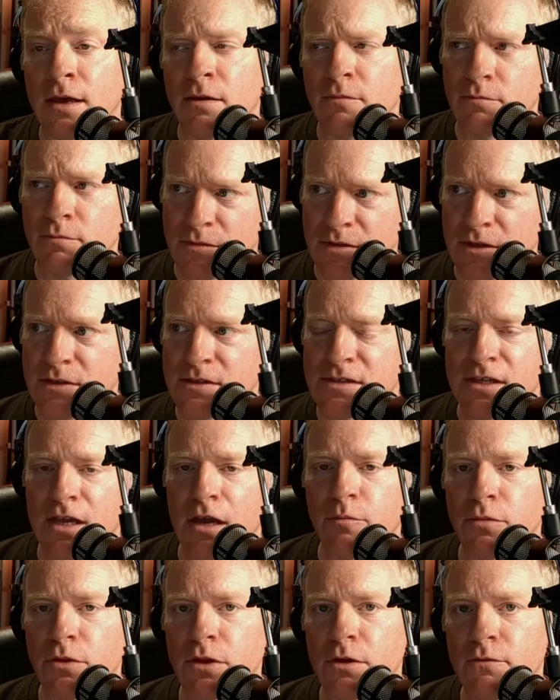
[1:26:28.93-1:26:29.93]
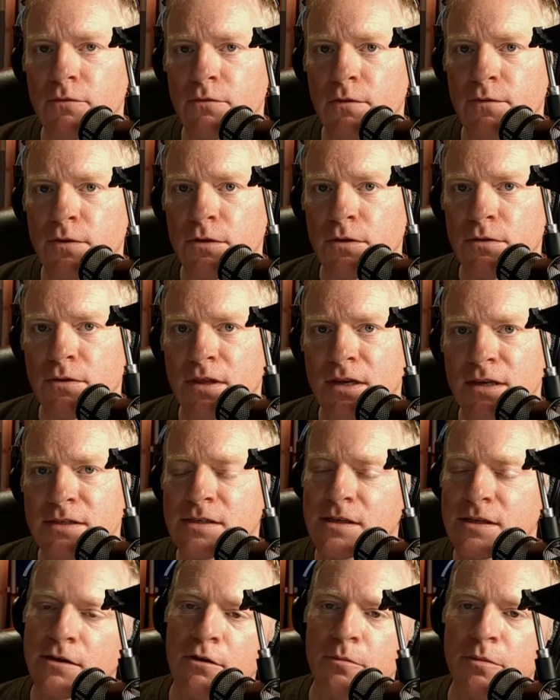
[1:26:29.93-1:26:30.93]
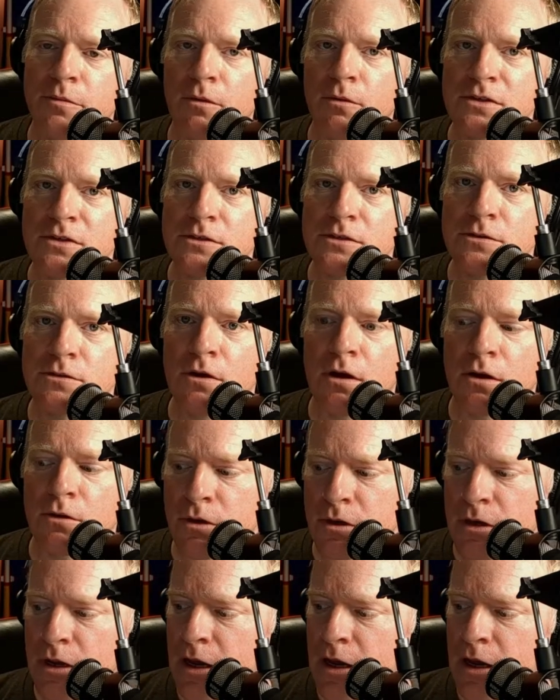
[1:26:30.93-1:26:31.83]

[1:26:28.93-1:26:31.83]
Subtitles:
Did stumble over a few things. I hope that wasn't too awkward.